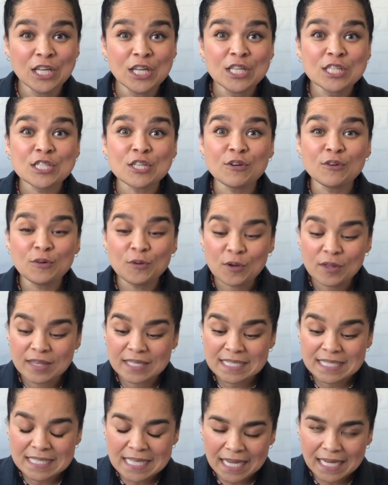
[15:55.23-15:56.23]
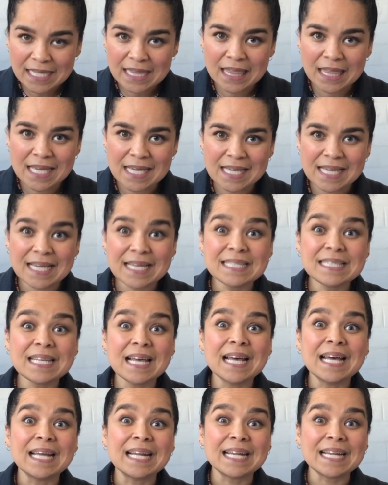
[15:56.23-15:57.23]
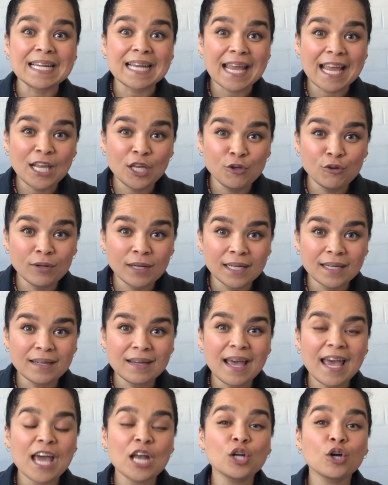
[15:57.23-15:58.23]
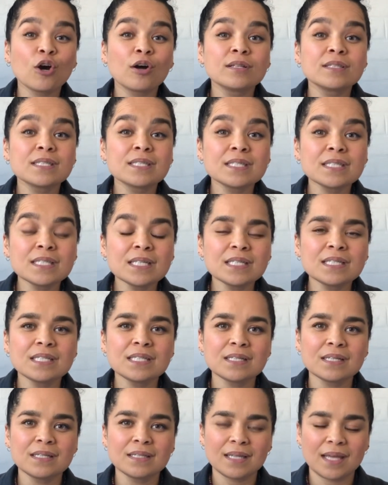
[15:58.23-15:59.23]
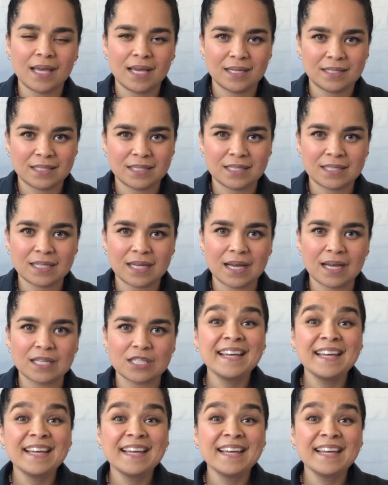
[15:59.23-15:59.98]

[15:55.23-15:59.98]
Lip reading: So the second thing is regular and consistent exercise.